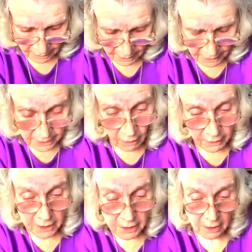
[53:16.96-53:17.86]
It's not
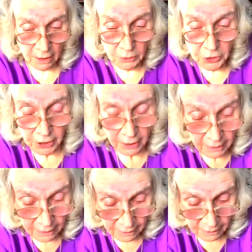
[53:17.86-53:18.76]
the
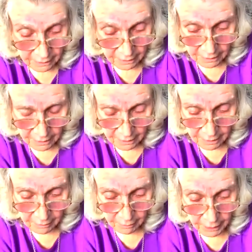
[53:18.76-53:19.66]
solution,
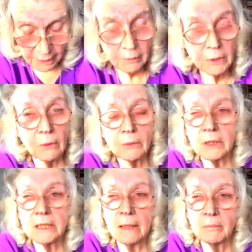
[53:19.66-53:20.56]
but it was all the
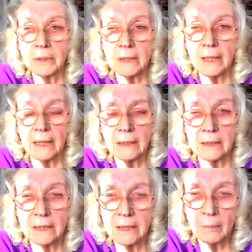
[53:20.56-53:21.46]
temporary things
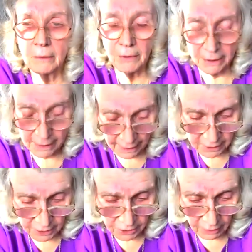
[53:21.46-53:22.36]
that some of us had
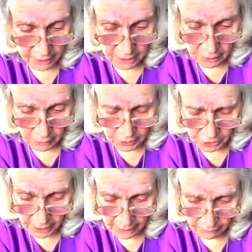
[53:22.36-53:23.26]
to try to
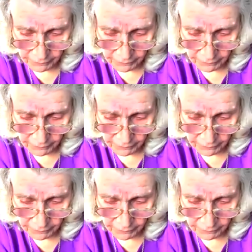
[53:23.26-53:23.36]
achieve.